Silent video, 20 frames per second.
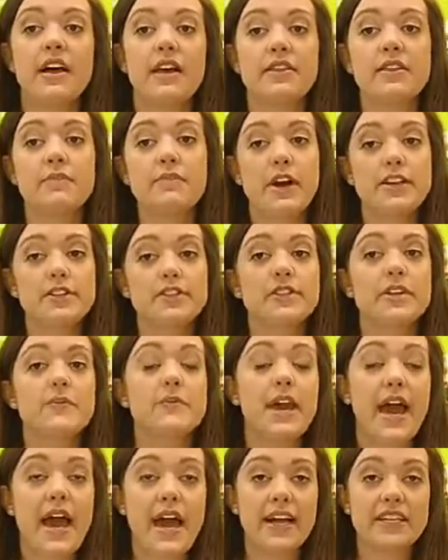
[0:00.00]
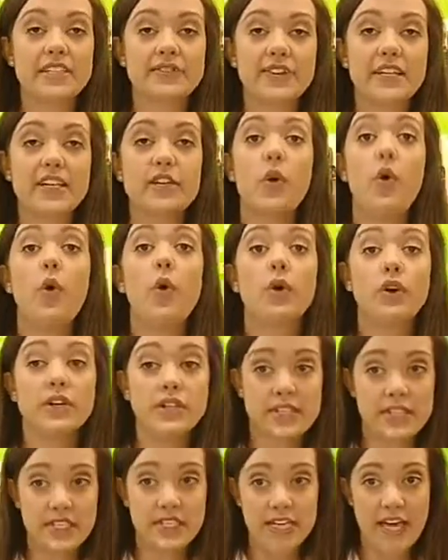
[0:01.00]
the modules can be activated or
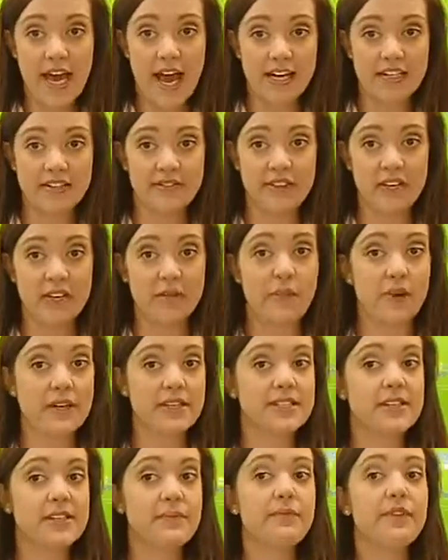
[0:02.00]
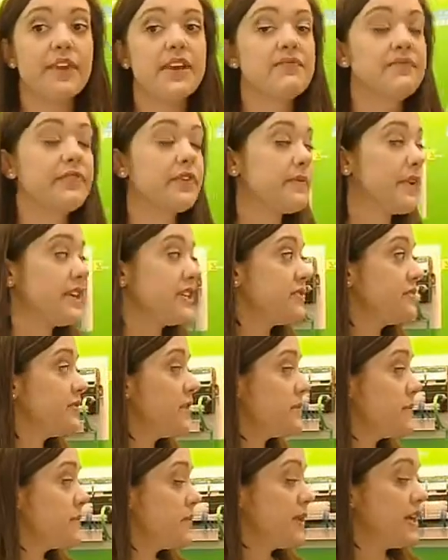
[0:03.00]
deactivated by simple information
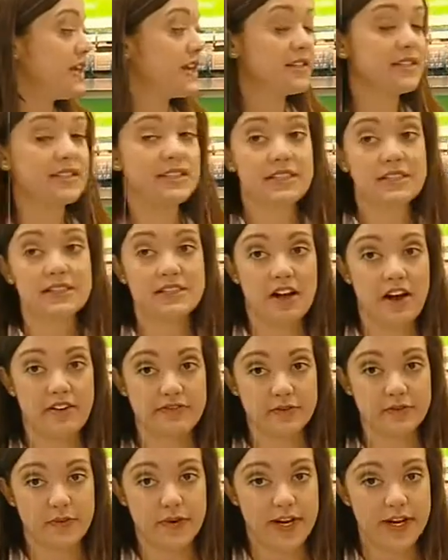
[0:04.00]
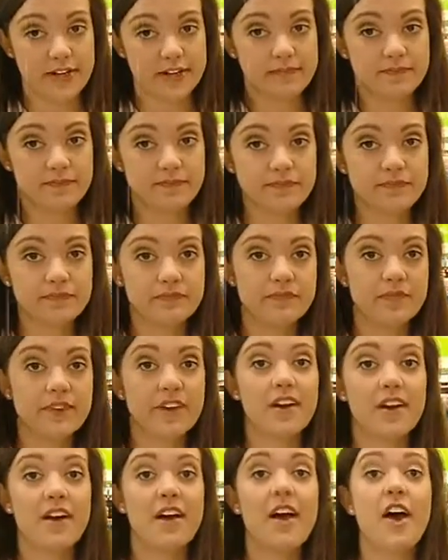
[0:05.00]
from the PLC software.
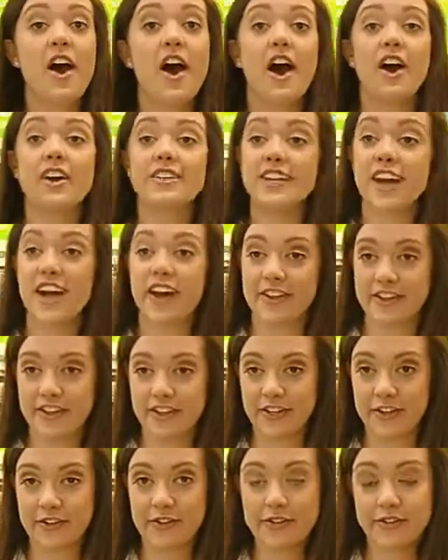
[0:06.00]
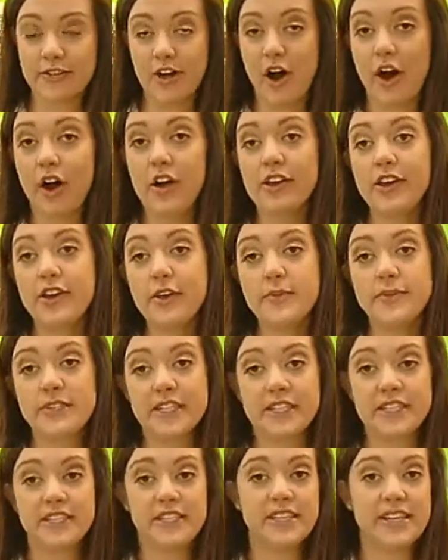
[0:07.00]
On to other news, all Cube
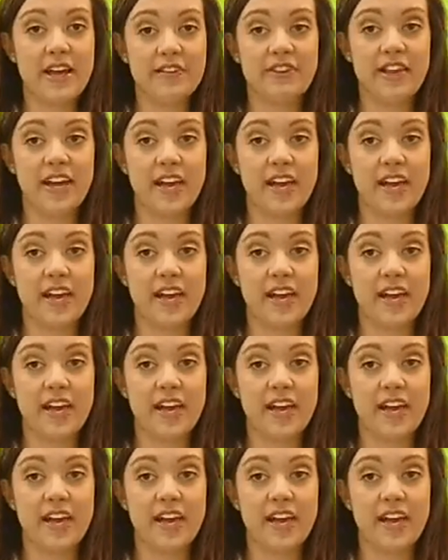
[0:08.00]
67